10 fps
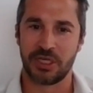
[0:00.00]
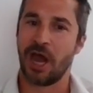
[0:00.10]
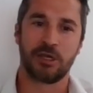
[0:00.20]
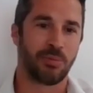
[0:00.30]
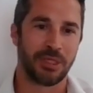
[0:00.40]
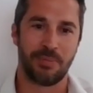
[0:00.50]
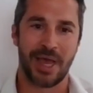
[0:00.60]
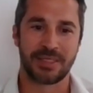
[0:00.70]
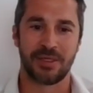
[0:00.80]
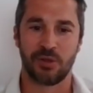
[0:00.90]
arguably the
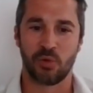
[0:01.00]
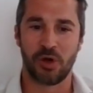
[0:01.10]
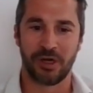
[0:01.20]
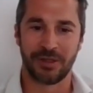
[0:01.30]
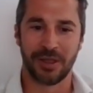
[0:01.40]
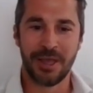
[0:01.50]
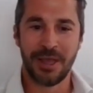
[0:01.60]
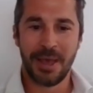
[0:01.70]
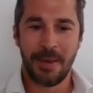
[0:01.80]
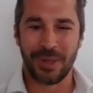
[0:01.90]
best in the world,
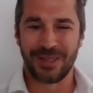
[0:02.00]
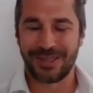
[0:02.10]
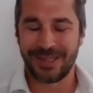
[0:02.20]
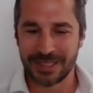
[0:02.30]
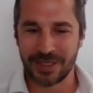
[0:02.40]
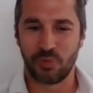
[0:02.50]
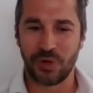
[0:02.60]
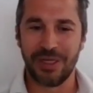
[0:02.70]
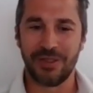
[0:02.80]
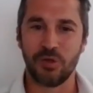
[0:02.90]
but doesn't
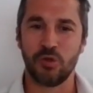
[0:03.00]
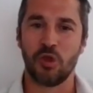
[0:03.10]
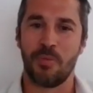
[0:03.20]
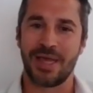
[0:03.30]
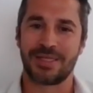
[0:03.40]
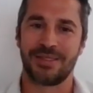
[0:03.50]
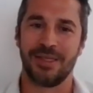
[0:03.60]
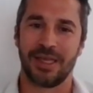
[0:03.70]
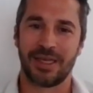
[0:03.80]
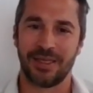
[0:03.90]
really do
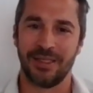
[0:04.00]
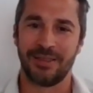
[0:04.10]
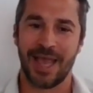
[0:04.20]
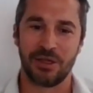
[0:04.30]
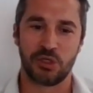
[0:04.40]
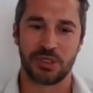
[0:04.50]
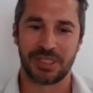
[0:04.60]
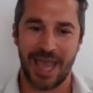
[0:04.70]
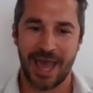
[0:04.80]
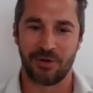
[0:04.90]
domestic intelligence
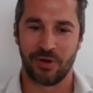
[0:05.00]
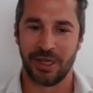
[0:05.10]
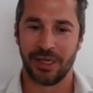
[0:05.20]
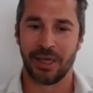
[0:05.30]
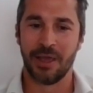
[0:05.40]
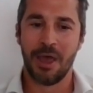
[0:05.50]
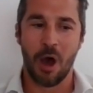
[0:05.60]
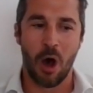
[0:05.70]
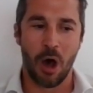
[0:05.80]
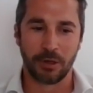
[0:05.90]
gathering
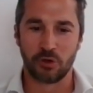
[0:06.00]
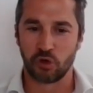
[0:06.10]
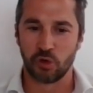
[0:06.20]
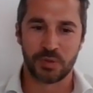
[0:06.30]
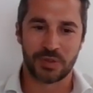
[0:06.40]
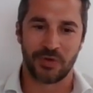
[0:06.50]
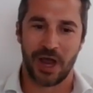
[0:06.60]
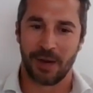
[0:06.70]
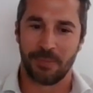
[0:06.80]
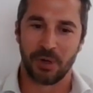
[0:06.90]
on groups that
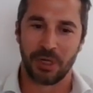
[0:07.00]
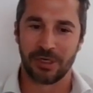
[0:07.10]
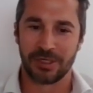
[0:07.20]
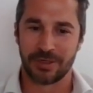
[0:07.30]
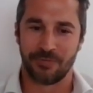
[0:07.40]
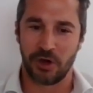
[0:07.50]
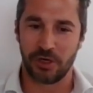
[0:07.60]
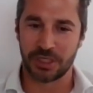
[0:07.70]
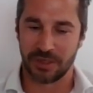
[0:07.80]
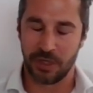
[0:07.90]
are politically
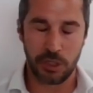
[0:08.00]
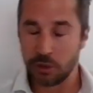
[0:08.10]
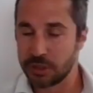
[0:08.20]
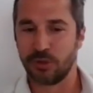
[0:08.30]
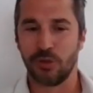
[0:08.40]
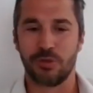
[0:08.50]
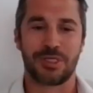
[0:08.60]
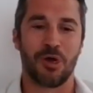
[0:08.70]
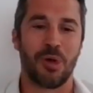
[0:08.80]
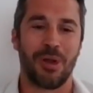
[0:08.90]
subversive. It used to do
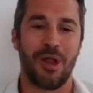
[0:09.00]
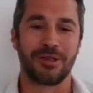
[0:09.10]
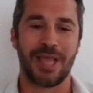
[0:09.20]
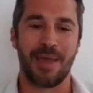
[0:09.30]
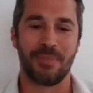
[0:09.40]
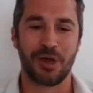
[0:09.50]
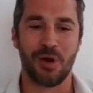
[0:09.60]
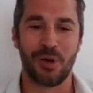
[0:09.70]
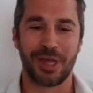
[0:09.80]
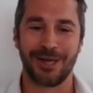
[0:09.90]
so a long time
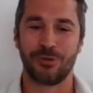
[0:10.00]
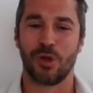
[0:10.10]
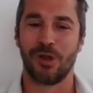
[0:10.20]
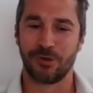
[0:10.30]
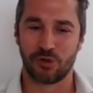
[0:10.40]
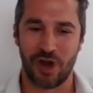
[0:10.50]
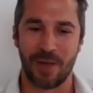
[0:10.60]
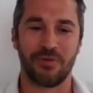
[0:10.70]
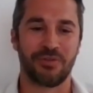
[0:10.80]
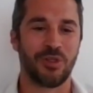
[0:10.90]
ago. It got into a lot of
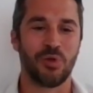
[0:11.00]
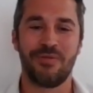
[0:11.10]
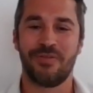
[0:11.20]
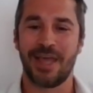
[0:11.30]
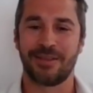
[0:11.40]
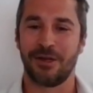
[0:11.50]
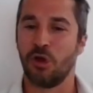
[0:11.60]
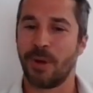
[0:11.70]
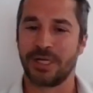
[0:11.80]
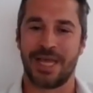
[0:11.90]
trouble for doing that, and
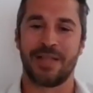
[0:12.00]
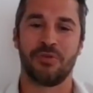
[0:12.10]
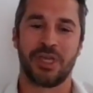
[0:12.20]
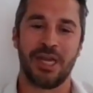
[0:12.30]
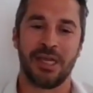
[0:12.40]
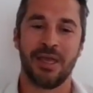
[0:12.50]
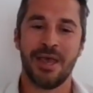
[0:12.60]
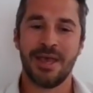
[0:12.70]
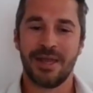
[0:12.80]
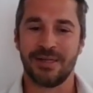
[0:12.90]
nobody's advocating
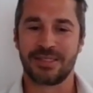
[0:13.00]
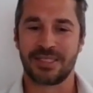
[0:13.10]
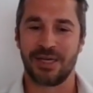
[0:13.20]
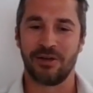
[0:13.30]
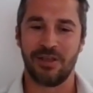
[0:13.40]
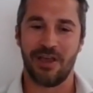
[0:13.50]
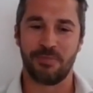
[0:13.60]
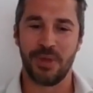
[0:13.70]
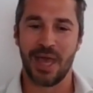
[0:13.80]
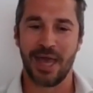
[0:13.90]
necessarily the
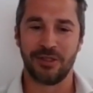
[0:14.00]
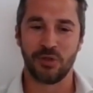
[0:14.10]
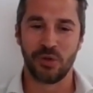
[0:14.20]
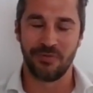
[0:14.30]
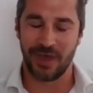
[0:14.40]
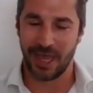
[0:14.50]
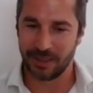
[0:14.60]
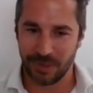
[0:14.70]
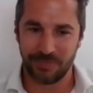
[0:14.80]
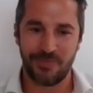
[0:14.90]
FBI doing that.
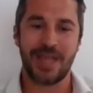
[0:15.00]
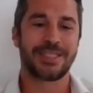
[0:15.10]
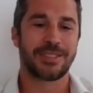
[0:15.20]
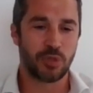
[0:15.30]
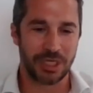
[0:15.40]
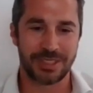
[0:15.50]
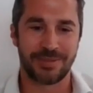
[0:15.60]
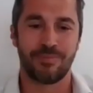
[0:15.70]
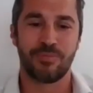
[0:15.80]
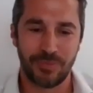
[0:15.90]
But that's just
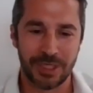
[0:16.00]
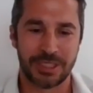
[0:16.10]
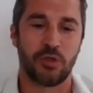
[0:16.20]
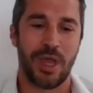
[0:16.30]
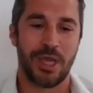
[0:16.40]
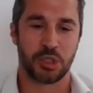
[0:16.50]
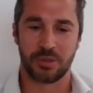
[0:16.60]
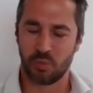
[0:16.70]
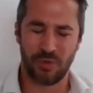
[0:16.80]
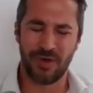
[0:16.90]
the situation,
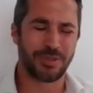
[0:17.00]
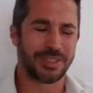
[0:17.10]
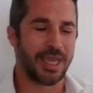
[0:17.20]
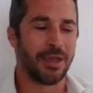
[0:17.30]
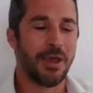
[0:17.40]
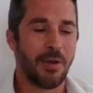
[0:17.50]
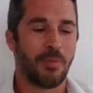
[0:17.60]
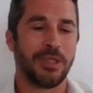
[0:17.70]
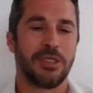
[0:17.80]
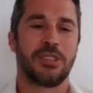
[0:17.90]
so without saying
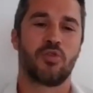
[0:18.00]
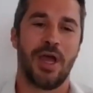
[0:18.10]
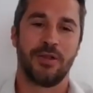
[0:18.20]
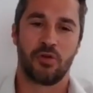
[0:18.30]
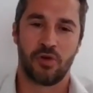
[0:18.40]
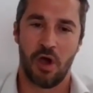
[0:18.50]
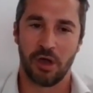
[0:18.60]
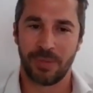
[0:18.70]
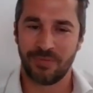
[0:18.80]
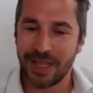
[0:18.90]
whether it's right or
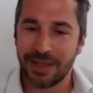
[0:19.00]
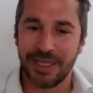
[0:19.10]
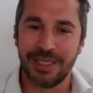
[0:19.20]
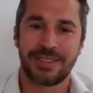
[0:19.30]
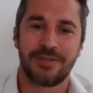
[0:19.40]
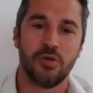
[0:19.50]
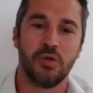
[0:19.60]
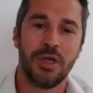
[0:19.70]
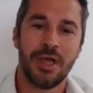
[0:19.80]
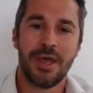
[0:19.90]
wrong. But that leads
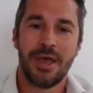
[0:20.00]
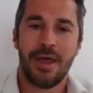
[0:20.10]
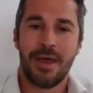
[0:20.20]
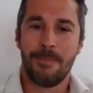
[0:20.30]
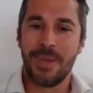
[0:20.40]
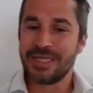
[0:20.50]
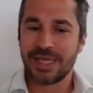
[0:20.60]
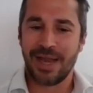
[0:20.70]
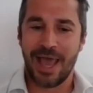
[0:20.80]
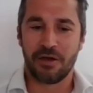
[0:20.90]
to
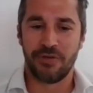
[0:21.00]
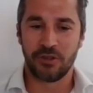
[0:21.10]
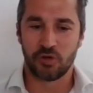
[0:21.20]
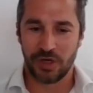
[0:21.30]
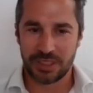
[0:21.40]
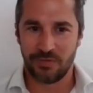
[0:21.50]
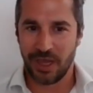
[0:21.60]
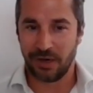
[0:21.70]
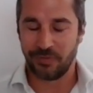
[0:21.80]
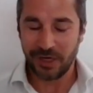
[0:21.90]
basically a lack of interest
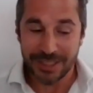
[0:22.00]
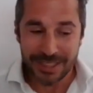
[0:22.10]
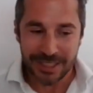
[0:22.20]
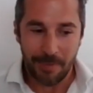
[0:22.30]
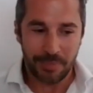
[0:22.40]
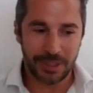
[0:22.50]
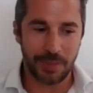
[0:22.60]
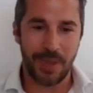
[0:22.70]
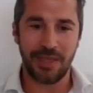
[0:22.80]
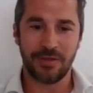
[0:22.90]
there. There is some
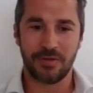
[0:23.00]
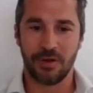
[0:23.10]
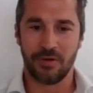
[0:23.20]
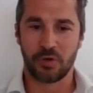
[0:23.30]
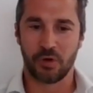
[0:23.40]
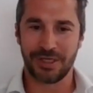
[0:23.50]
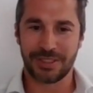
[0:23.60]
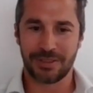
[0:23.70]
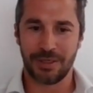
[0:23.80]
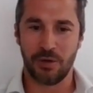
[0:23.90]
debate, of
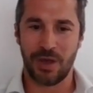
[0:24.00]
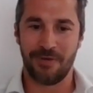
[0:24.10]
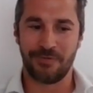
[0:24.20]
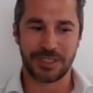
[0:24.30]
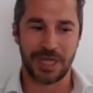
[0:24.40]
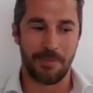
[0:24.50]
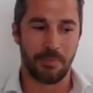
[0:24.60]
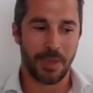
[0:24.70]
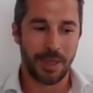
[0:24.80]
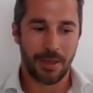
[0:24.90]
course. You have
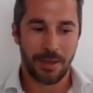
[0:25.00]
some